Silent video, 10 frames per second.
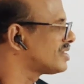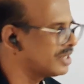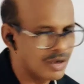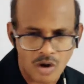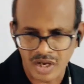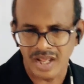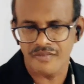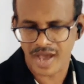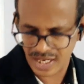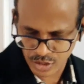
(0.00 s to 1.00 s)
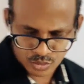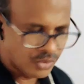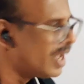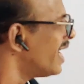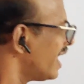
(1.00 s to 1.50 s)
C cot A
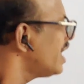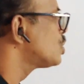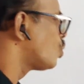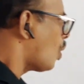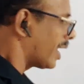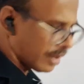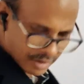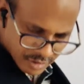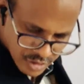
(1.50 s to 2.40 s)
value is 1.